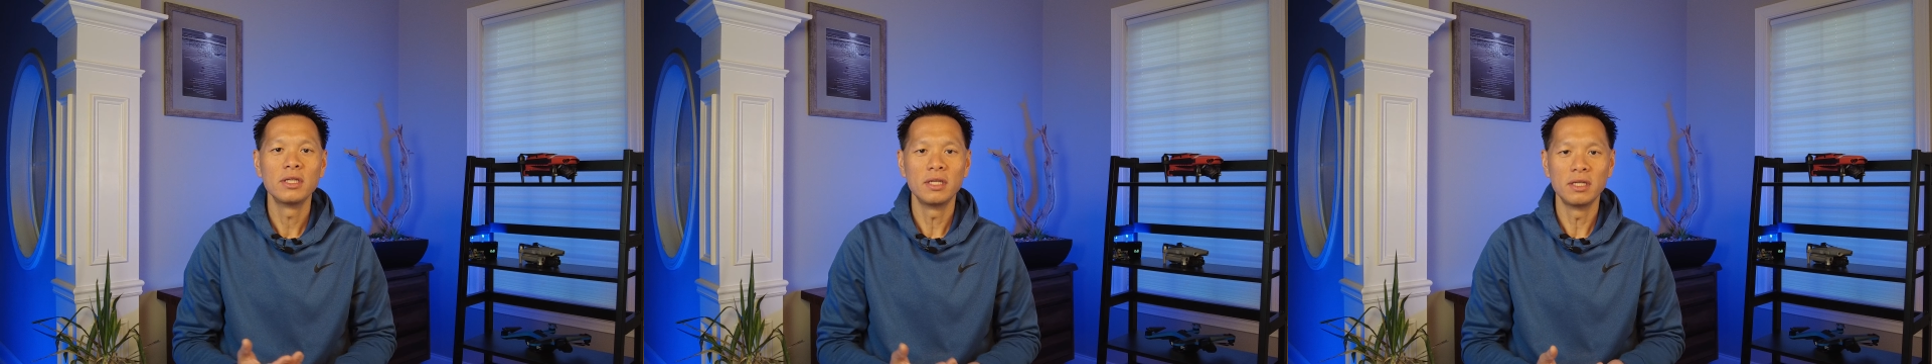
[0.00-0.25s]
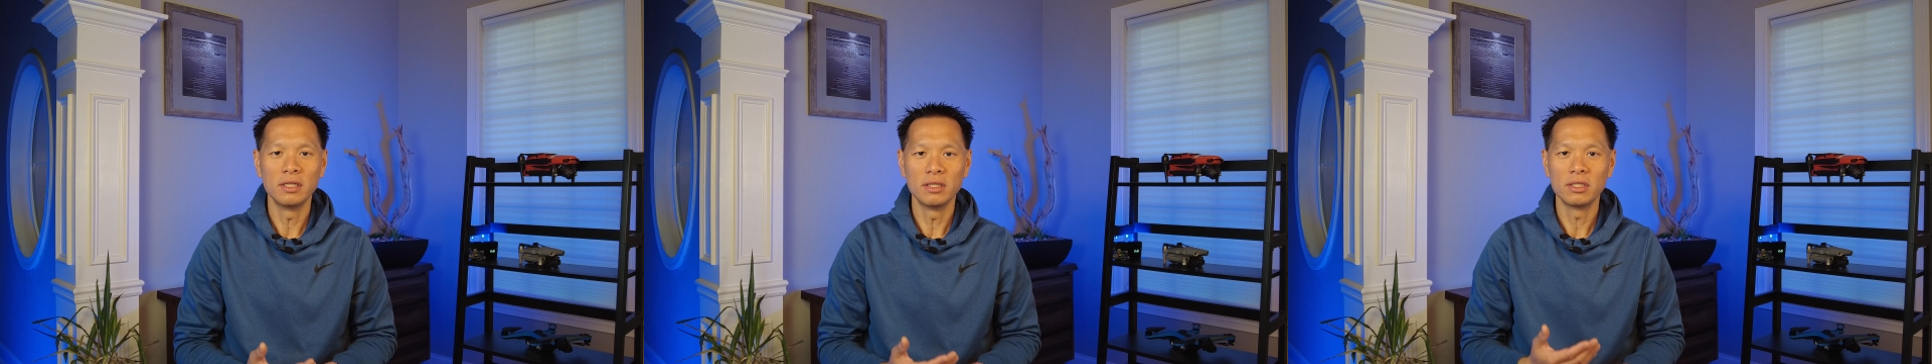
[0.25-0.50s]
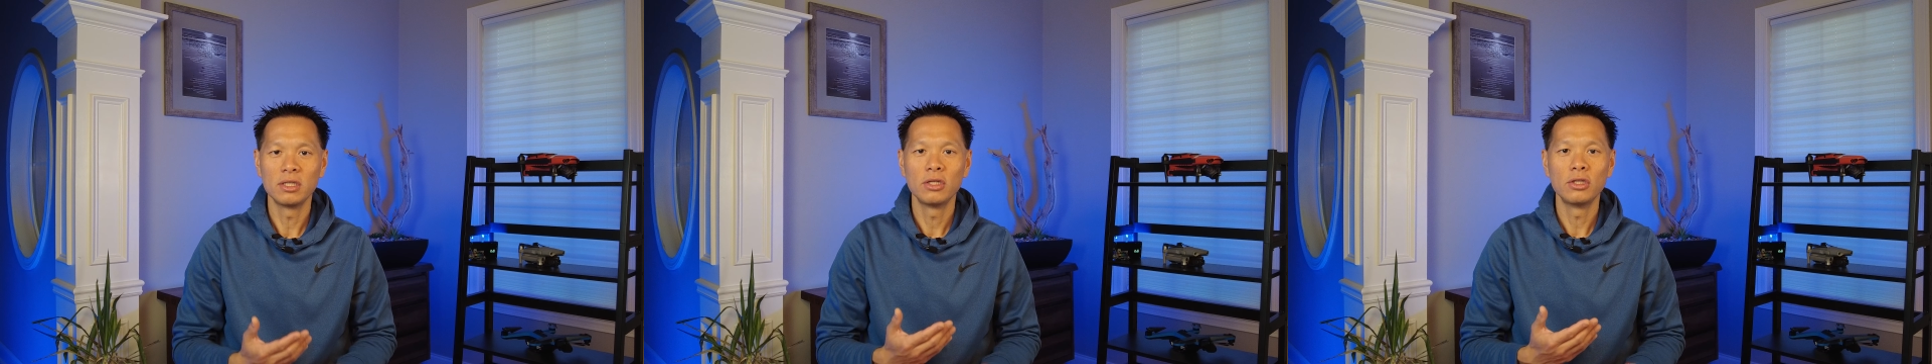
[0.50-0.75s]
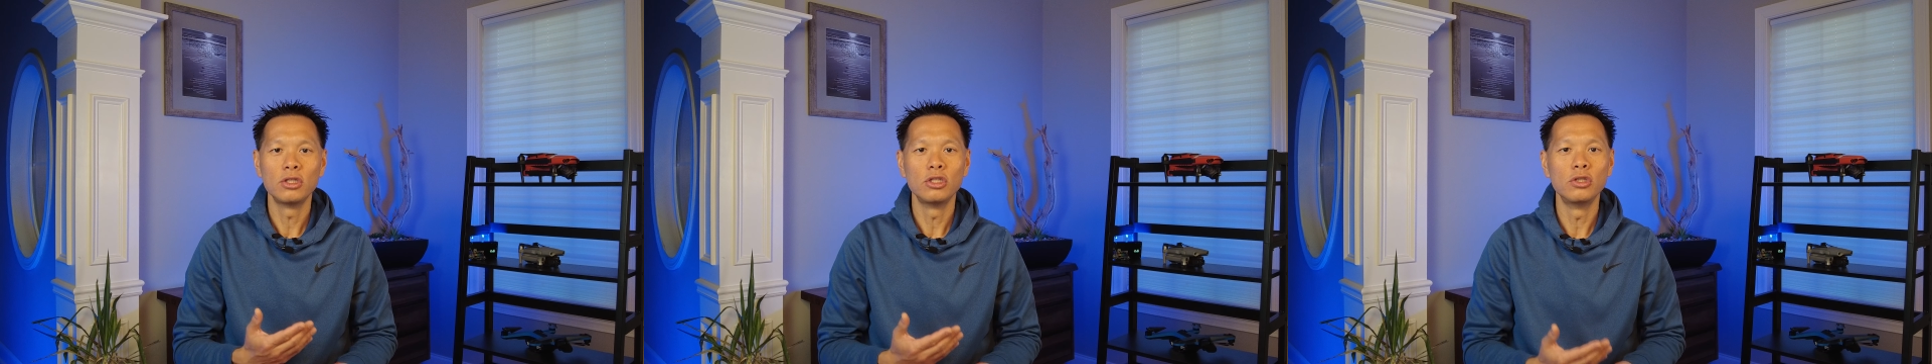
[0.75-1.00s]
is
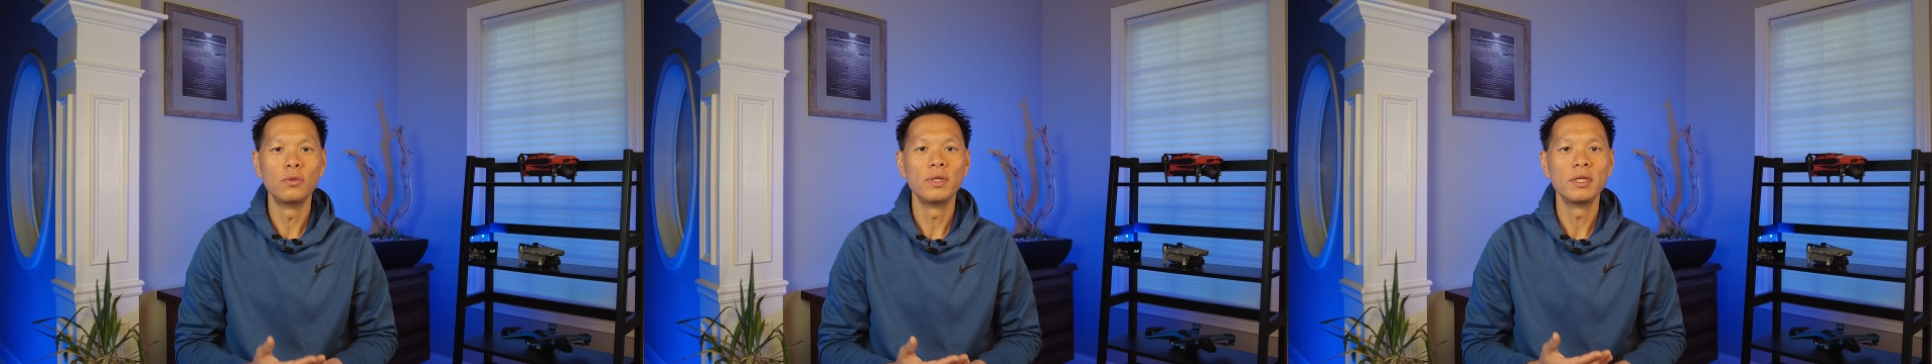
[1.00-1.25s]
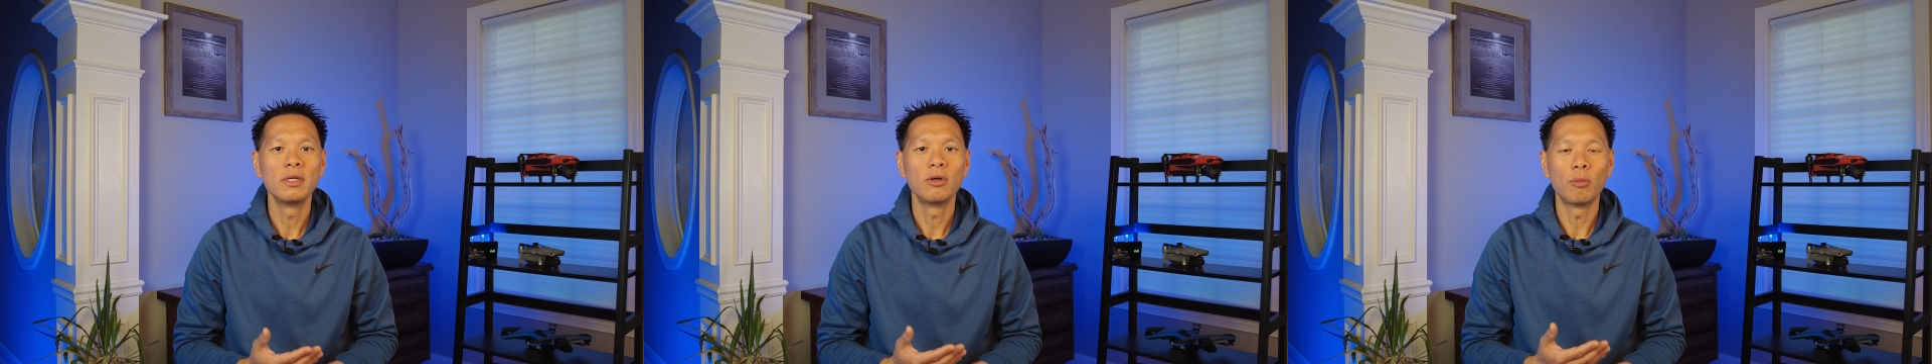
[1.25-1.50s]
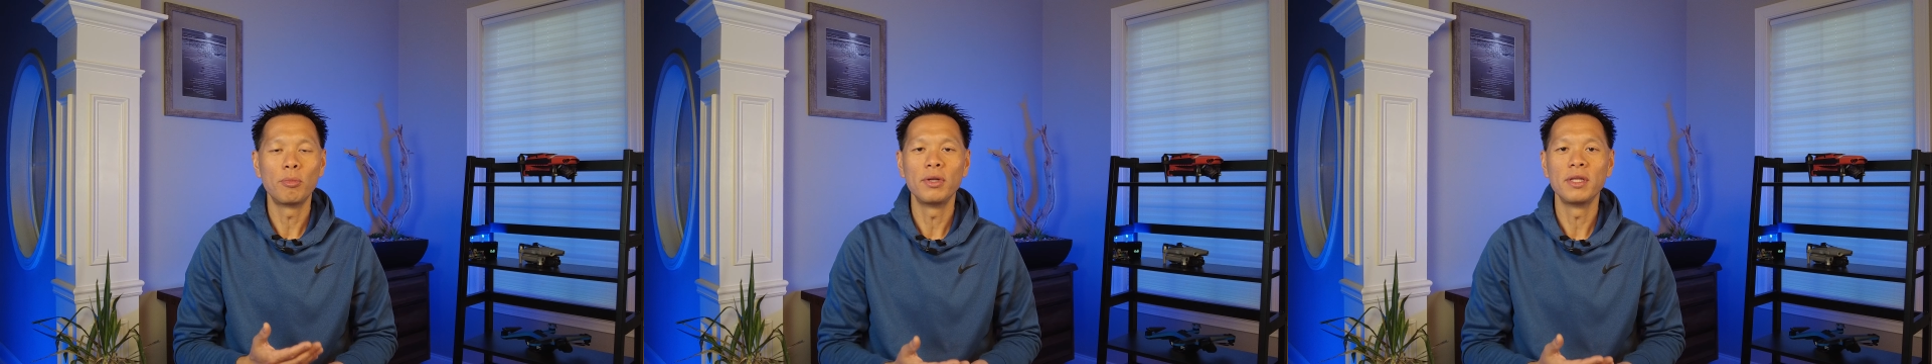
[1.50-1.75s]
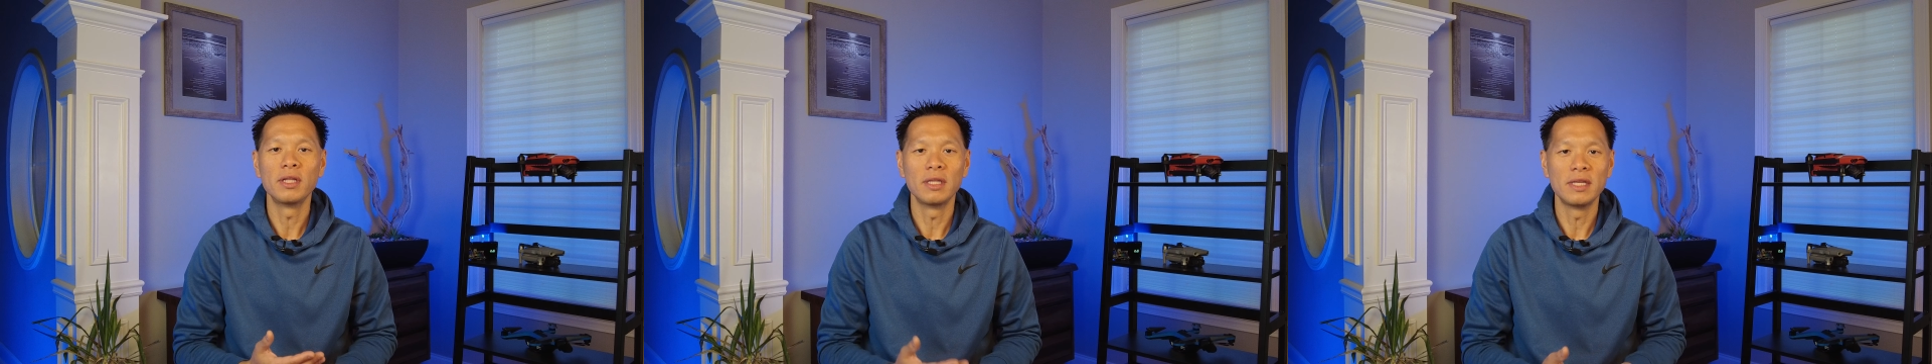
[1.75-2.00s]
doing or
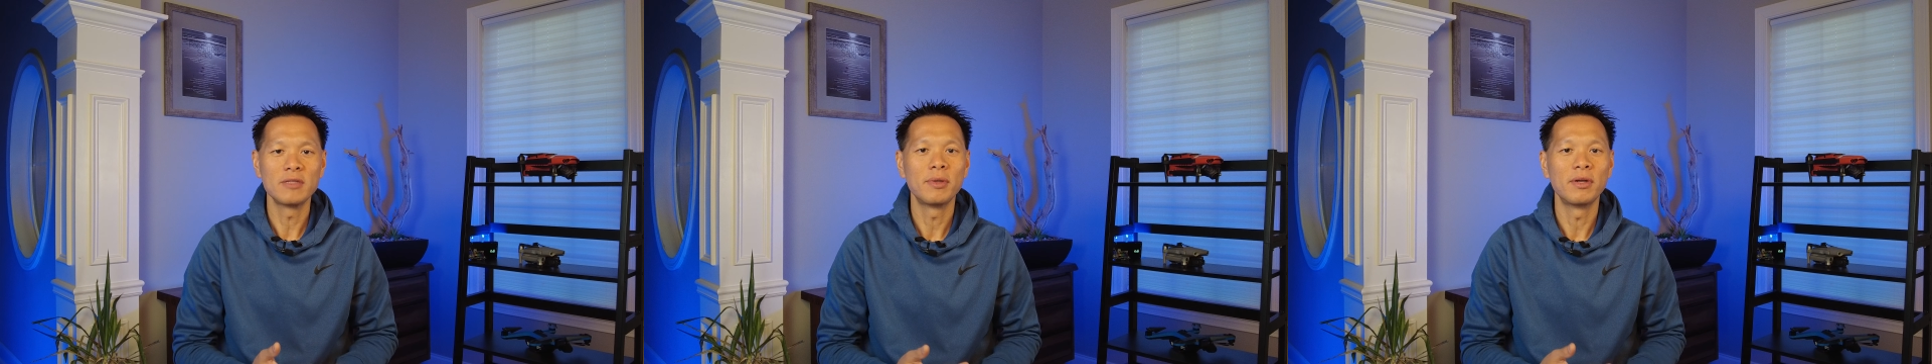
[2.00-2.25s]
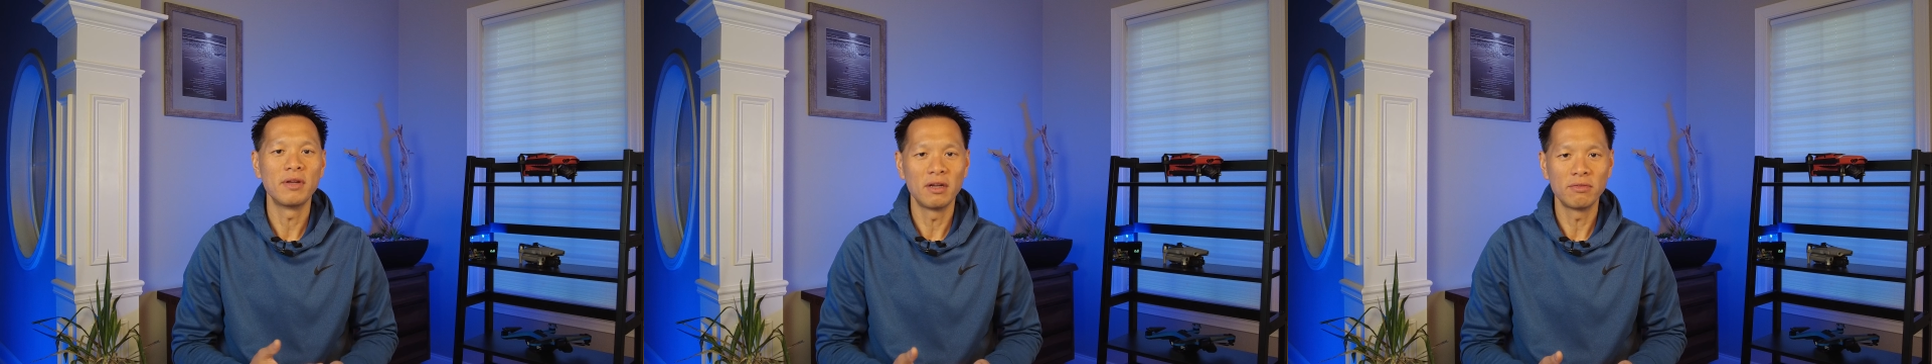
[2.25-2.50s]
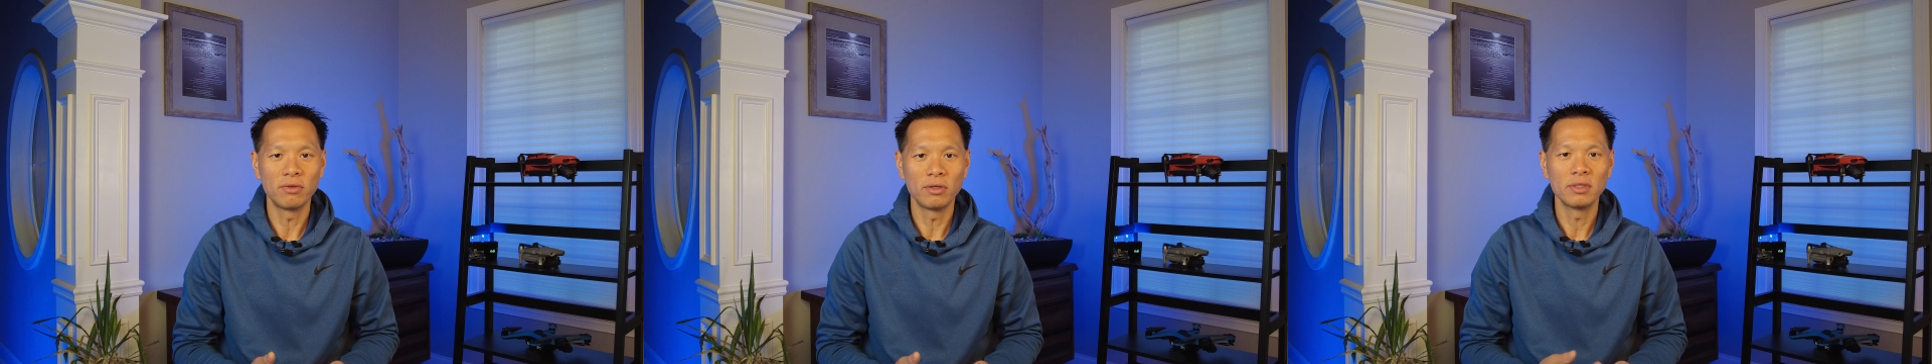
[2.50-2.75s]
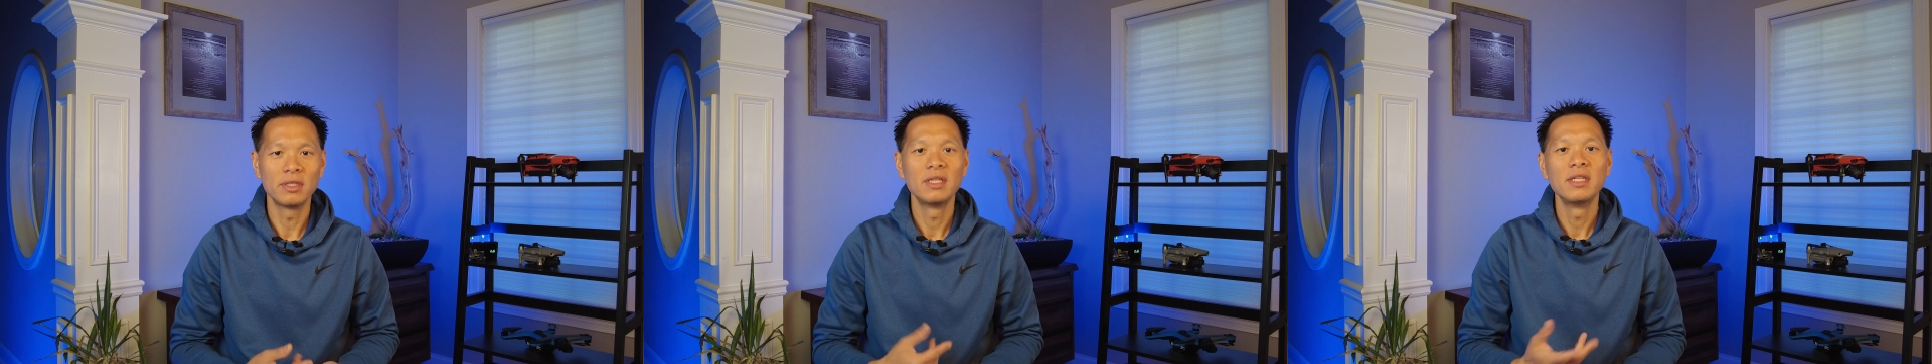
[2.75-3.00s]
putting in the least amount of effort